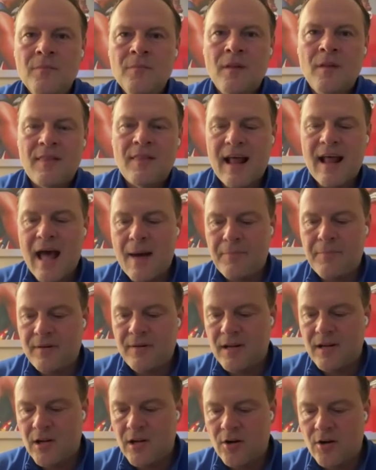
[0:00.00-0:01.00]
that happened
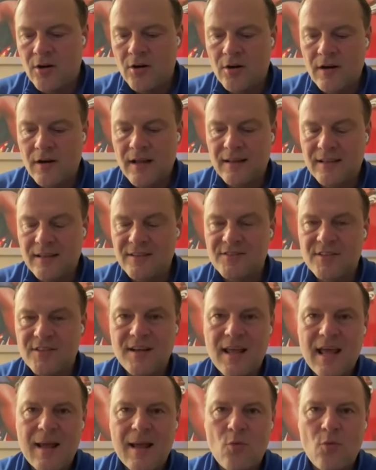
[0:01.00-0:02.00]
here, at least in
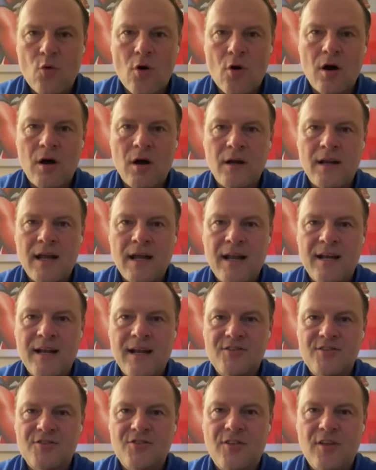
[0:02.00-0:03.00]
game one, and
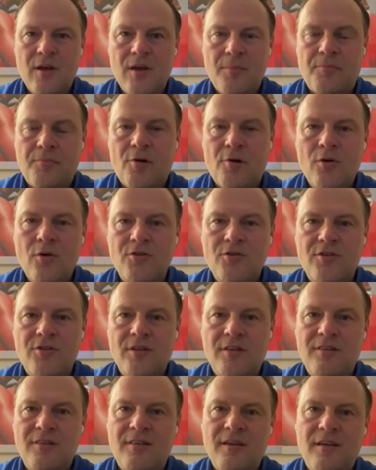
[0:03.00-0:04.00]
it's the approach
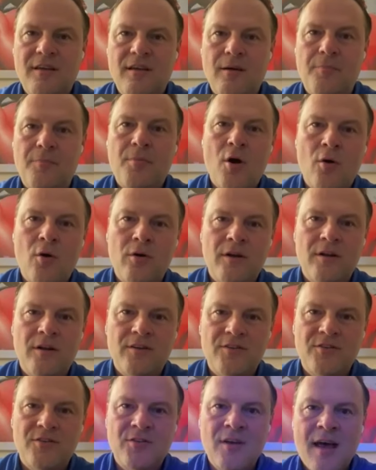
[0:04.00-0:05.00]
that the
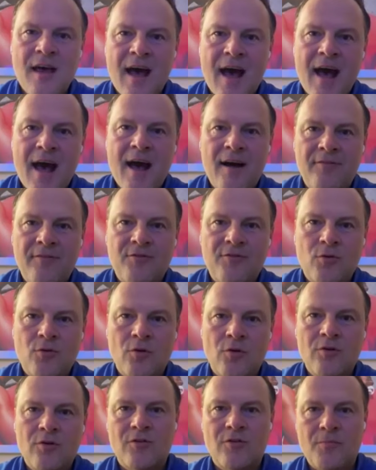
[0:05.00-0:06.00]
opponents have
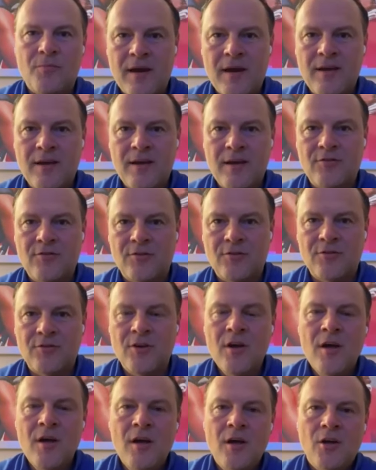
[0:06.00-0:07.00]
towards the
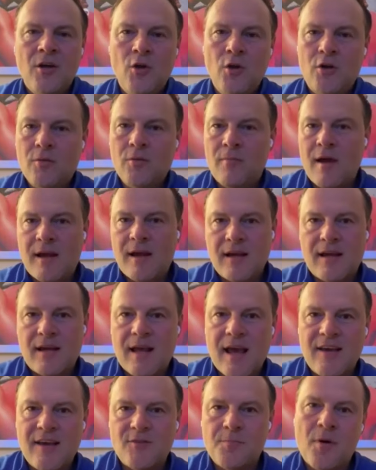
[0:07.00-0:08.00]
Pacers. You could make a
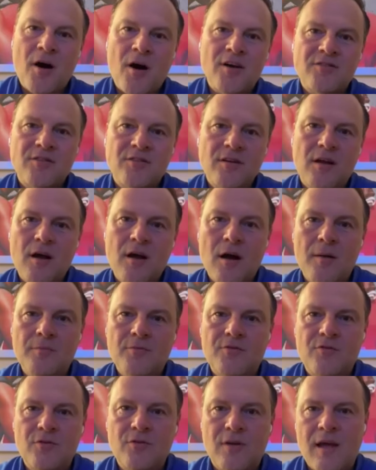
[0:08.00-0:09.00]
case Boston
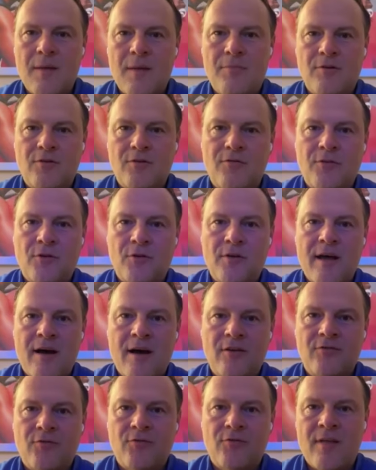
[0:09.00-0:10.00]
comes to Gainbridge
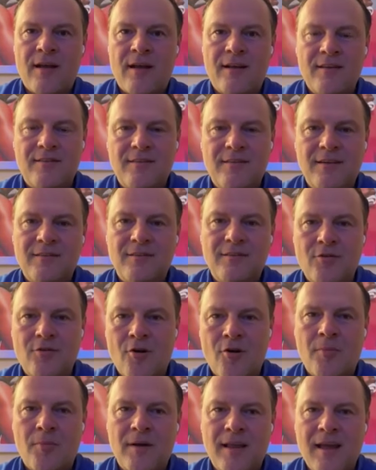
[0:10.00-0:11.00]
Fieldhouse for that in season
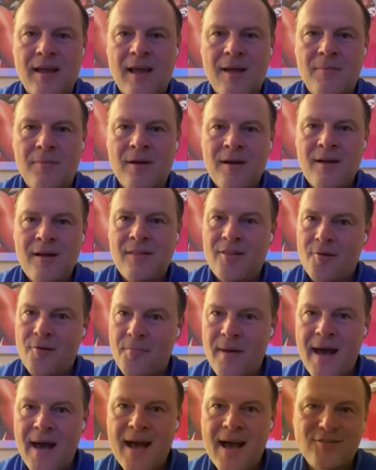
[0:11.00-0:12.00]
tournament game. Their
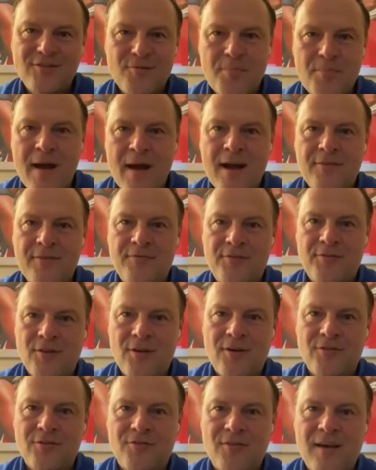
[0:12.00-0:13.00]
bags are packed for
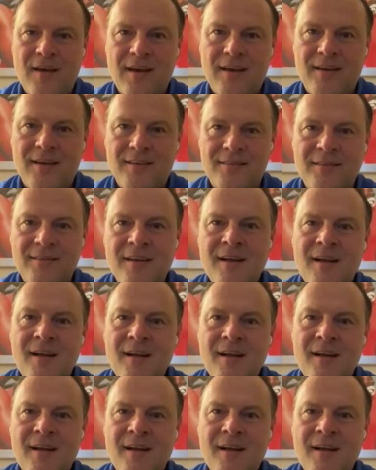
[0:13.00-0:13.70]
Las Vegas.